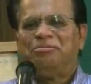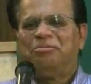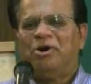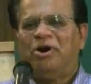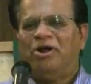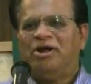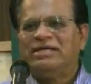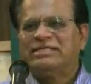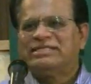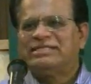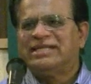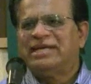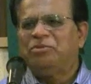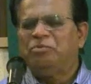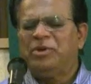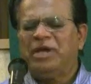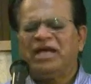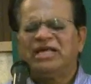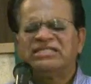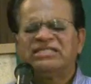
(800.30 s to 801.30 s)
Paul
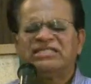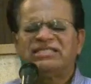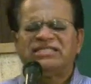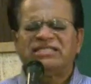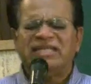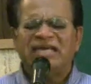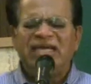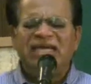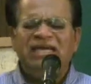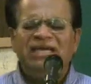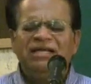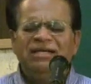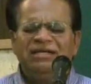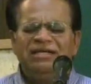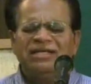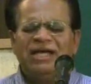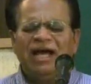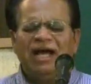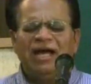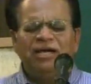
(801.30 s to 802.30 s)
said we are
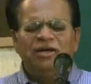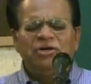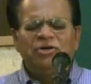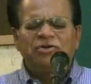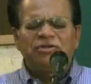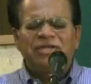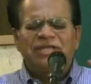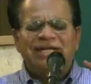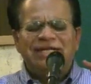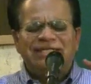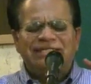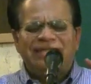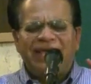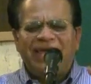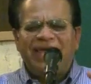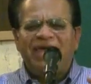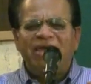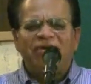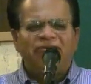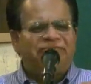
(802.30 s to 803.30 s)
sealed unto the
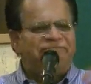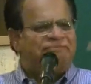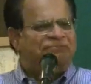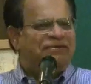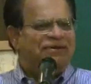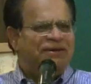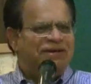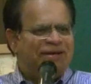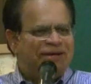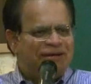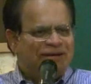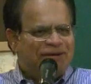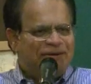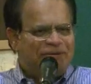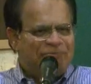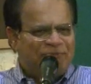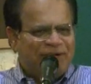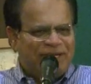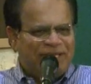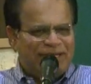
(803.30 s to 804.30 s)
day
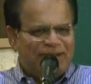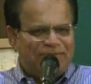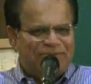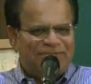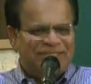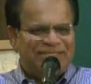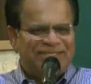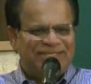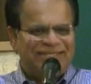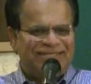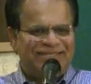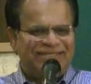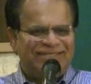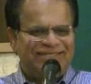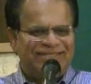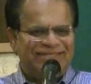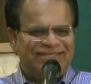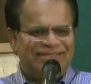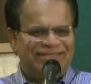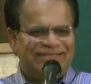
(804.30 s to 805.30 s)
of redemption.
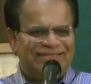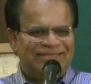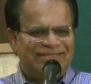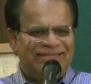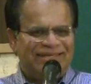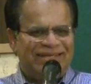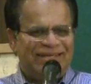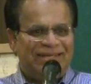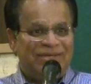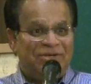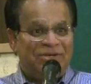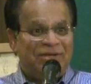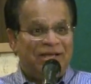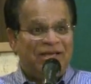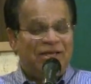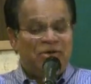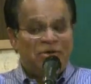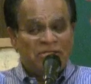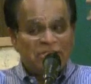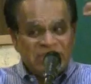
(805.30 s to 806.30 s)

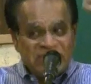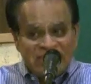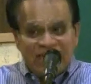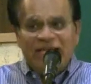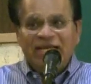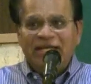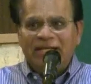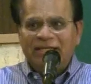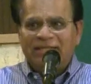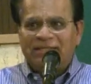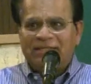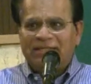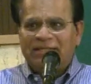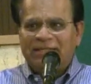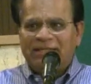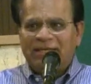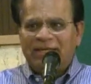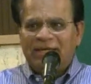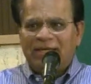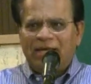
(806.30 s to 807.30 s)
We are
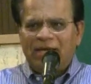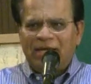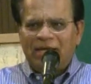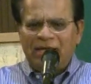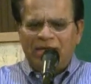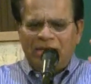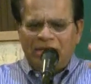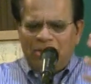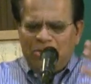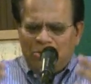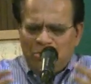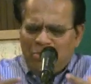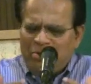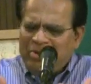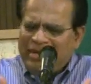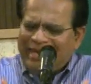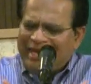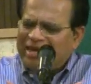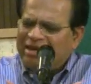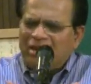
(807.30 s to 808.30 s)
sealed. You
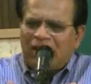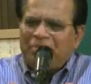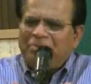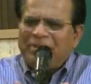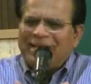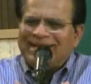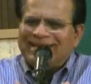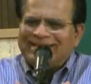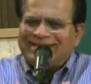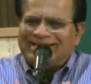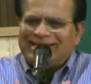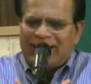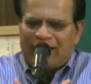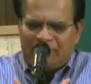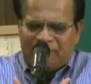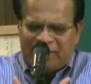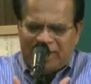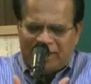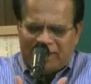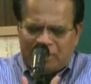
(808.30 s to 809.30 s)
cannot be
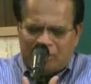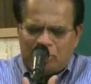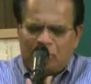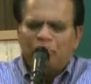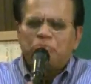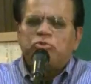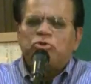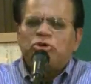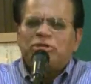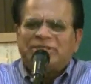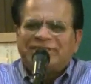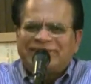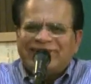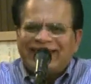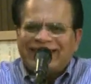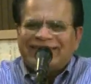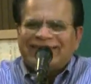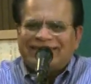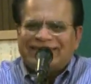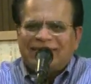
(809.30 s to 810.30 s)
contaminated. You are
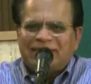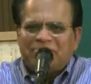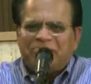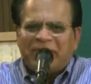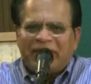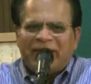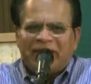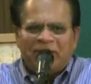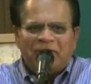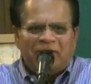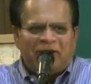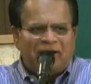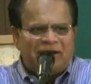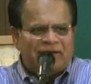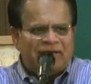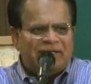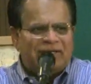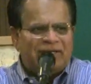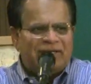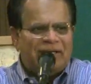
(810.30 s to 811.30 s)
protected by
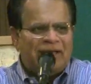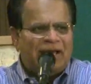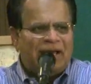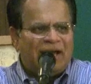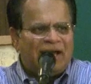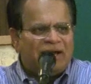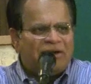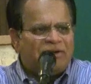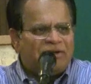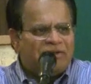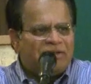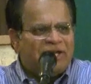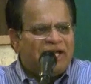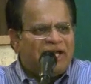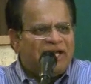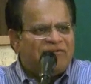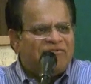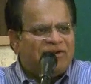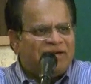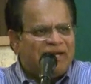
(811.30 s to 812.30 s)
God unto the
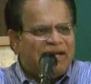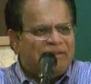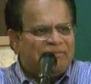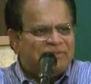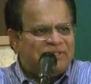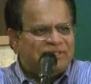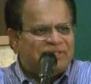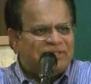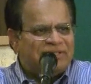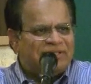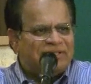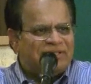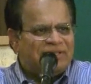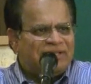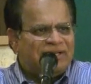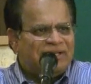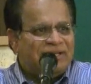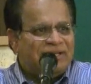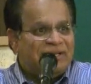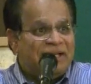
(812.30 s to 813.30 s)
day of redemption.
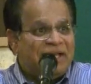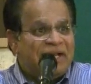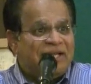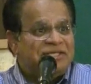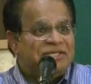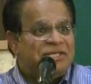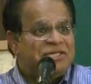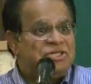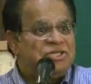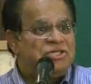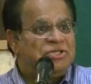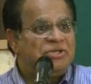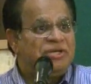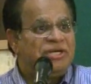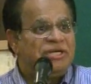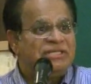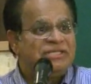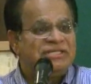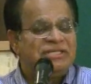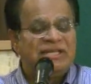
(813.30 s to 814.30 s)
That is the
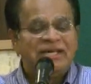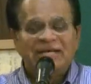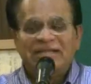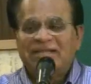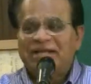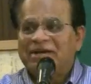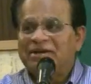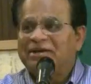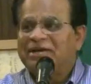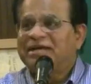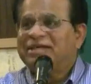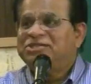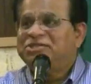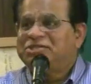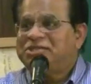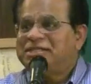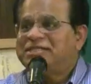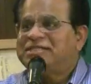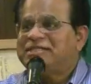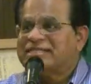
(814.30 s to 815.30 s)
assurance that
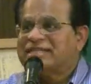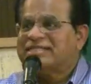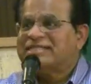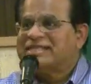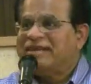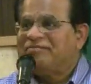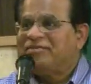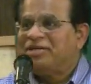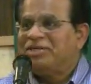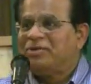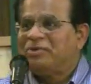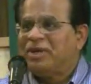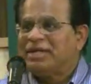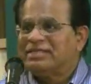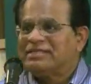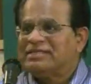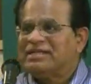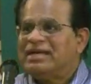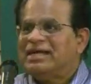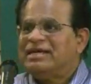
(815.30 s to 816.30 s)
Jesus has given to
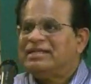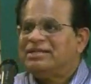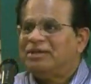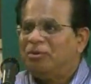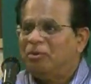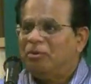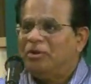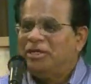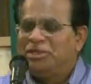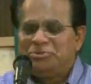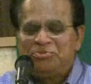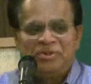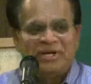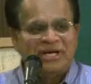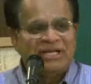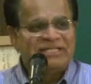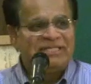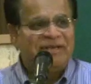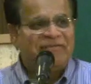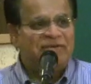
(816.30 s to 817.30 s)
us. The Holy
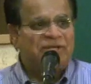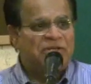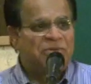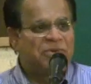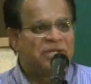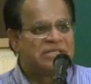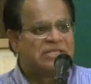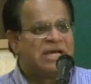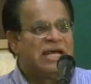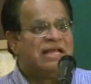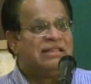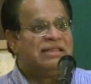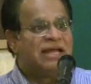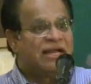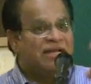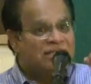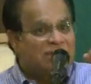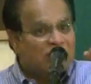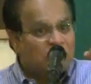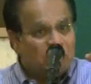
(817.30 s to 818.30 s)
Spirit has given to us.
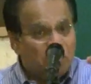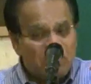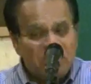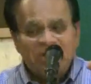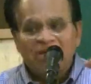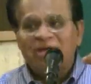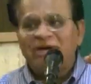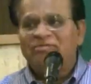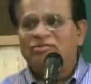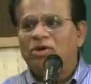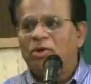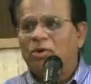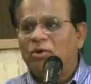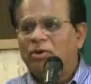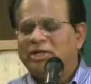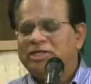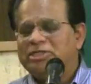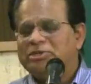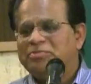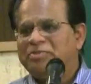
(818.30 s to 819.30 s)
That is the work of the
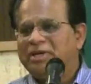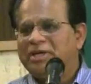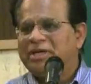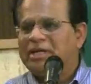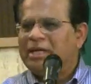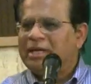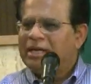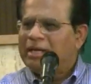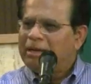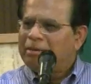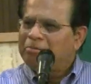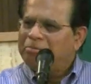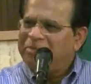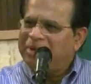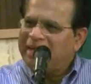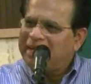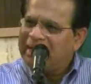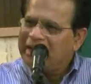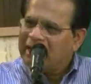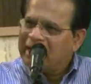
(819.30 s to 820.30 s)
Holy Spirit,
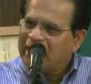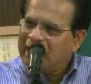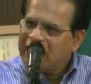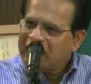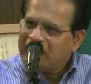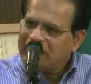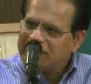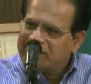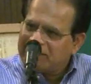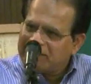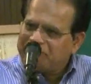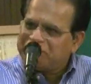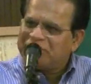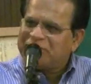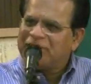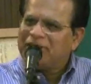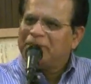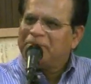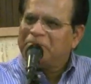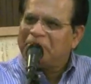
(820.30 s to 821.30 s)
being
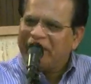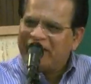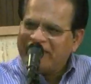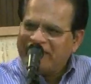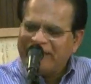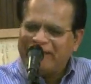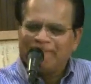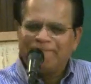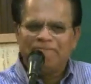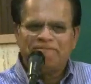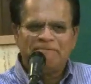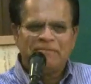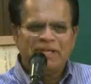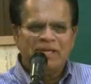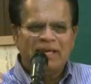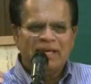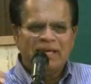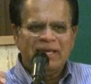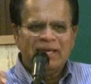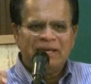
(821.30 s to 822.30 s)
gripped by
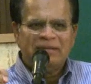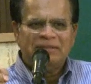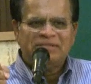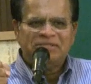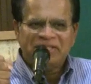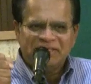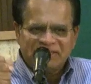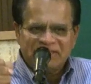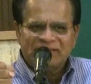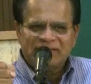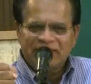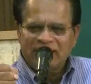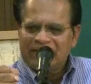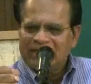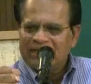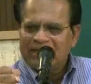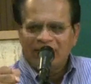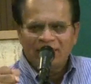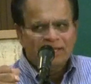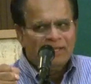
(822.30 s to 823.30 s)
Him. Jesus
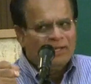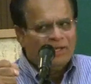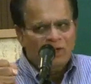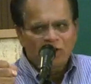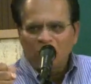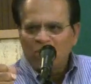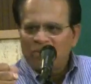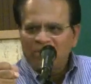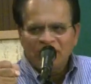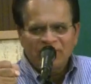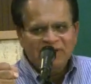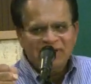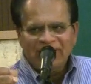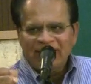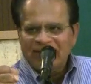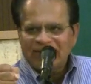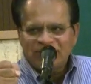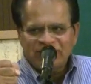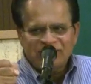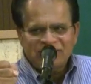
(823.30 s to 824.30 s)
said, no one
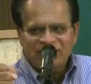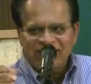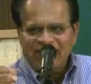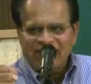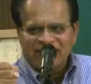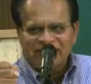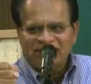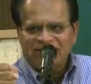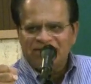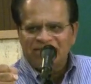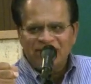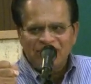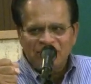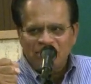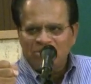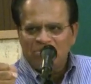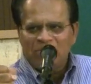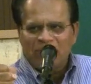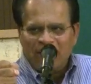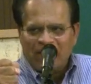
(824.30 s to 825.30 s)
can
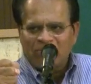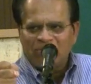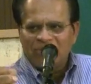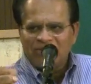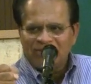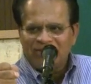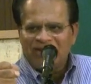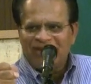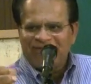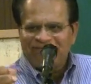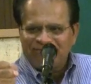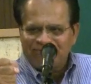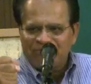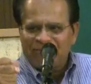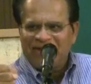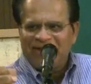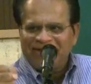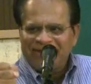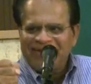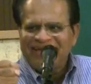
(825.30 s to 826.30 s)
snatch you out of
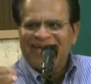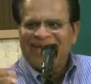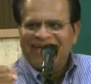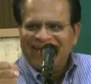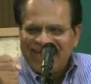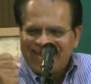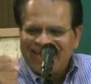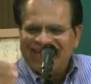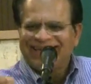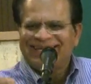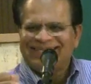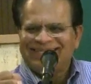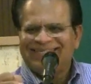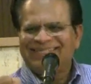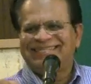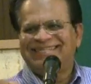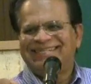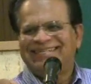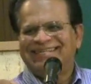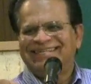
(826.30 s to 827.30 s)
my hand.